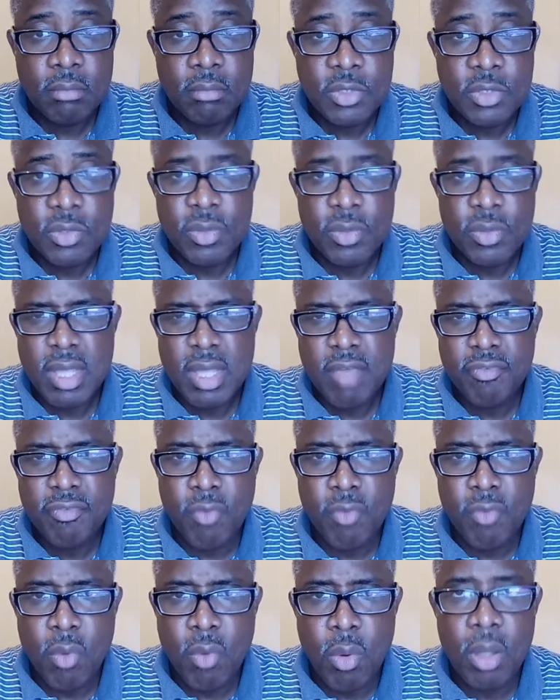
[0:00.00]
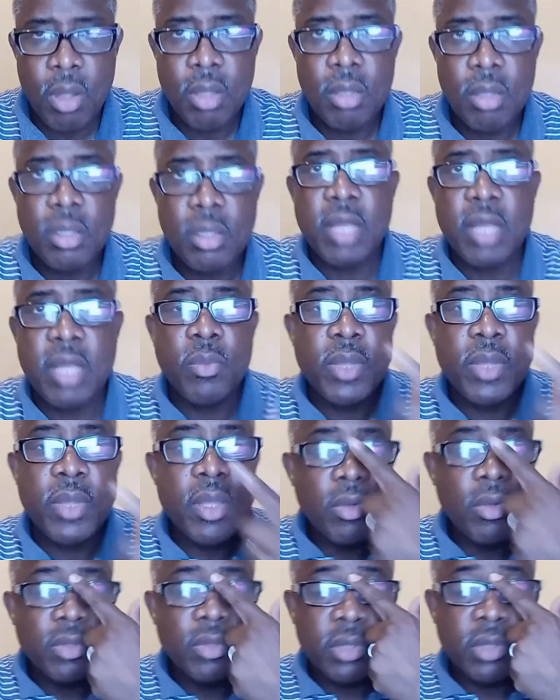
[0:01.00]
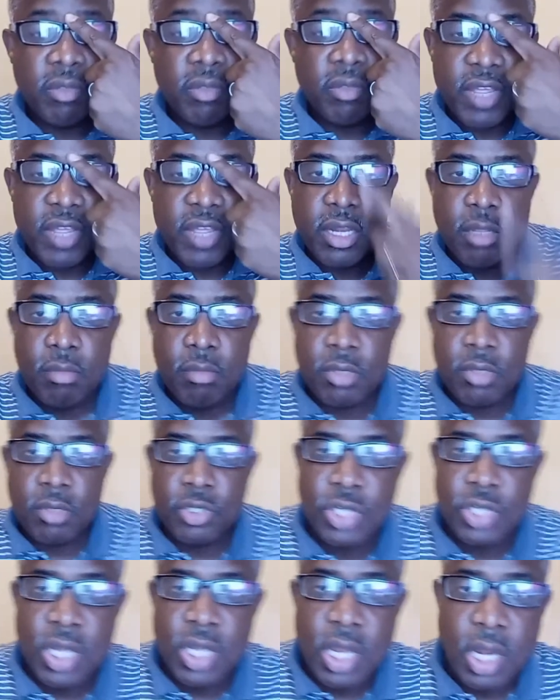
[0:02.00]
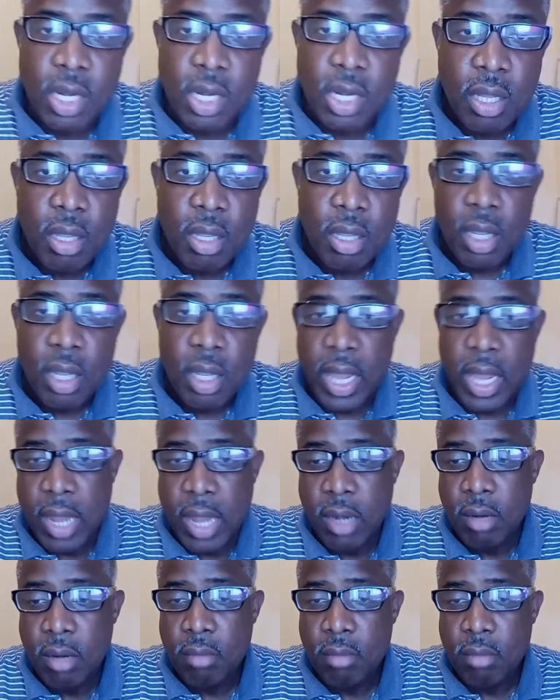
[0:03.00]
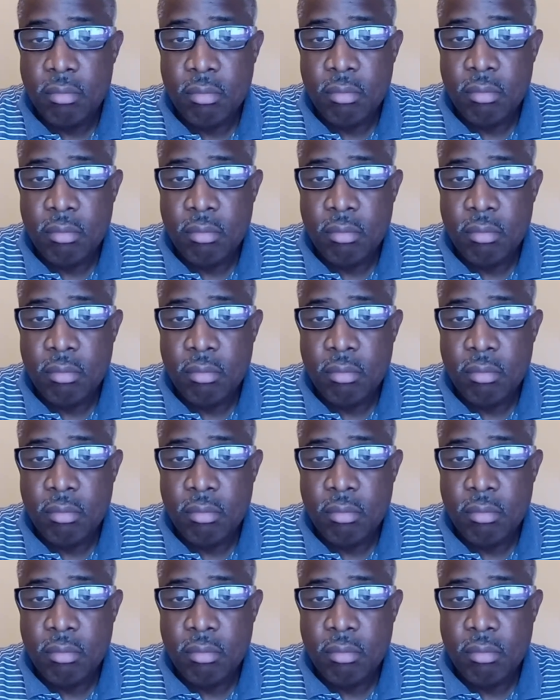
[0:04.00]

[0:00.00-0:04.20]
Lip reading: So therefore, can we go to the vending machine and